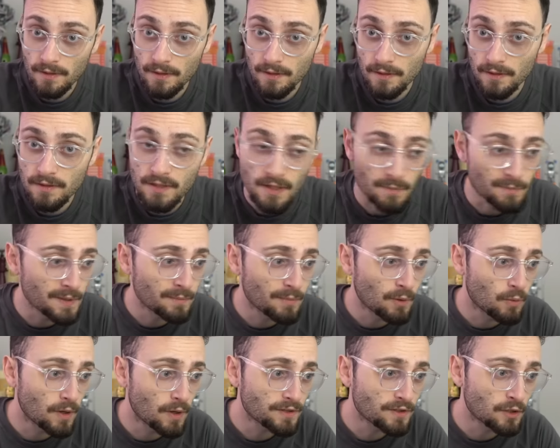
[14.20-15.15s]
Some
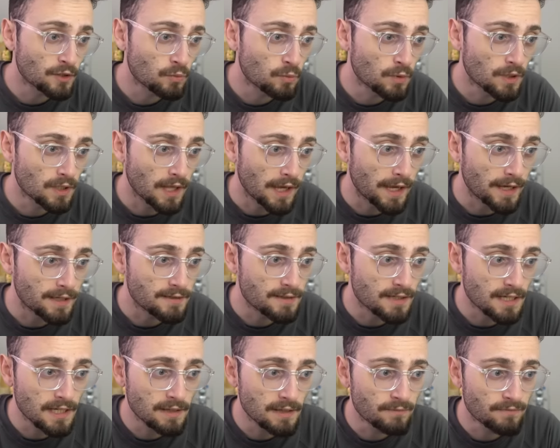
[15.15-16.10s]
people wonder, will a
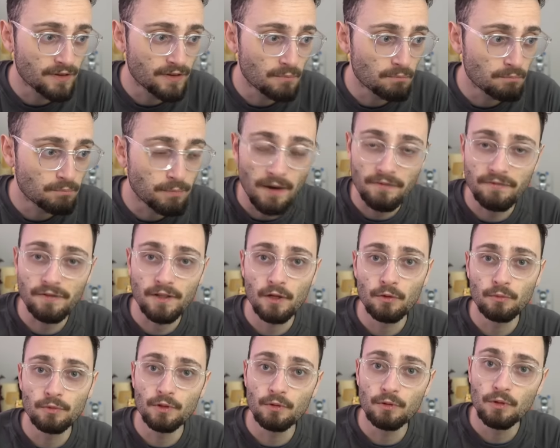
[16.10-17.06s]
team from
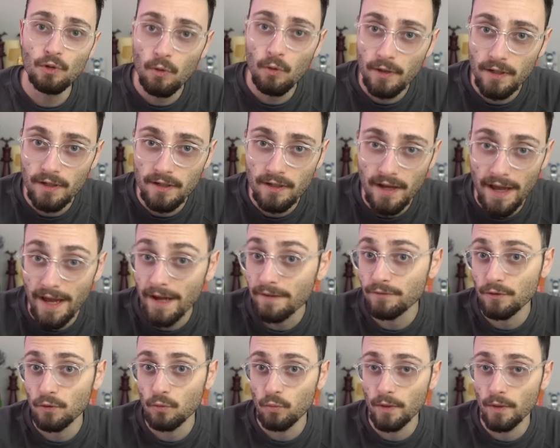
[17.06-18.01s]
Buffalo, New York
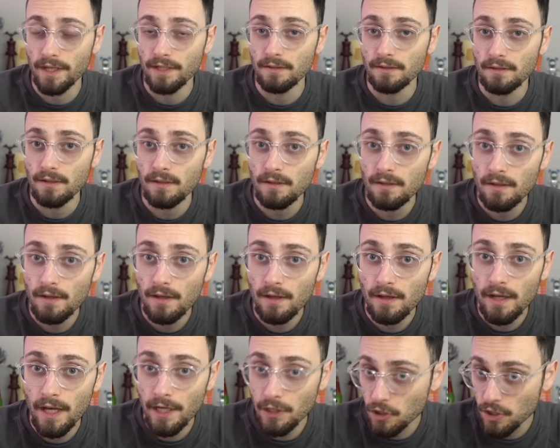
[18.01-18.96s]
ever win
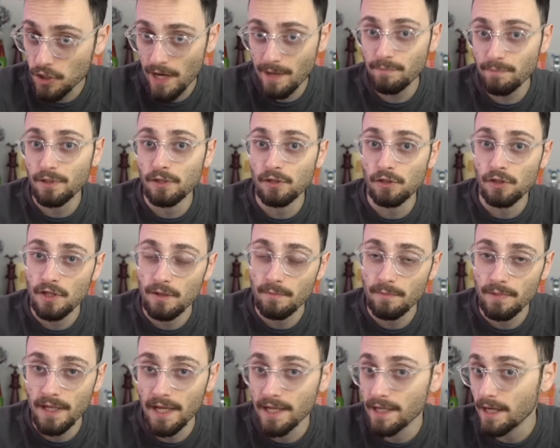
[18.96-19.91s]
a
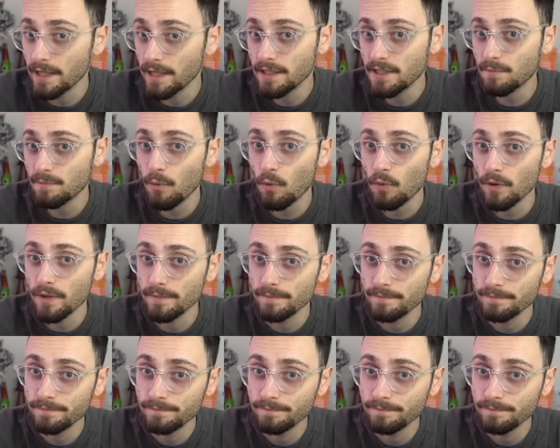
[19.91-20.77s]
championship in any sport?